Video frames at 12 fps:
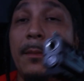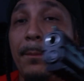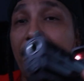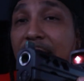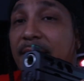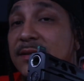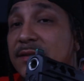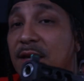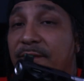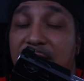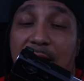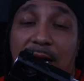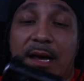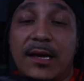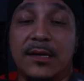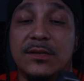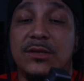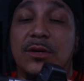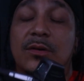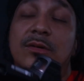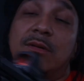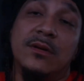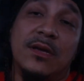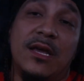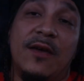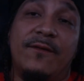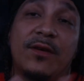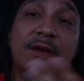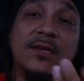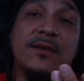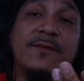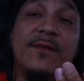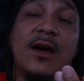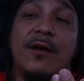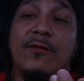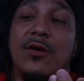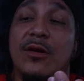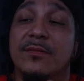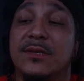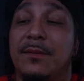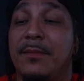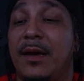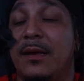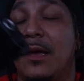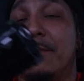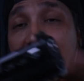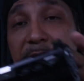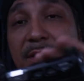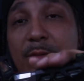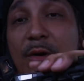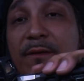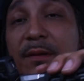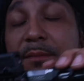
buying stuff that I like. So if you're into firearms, it might be worth the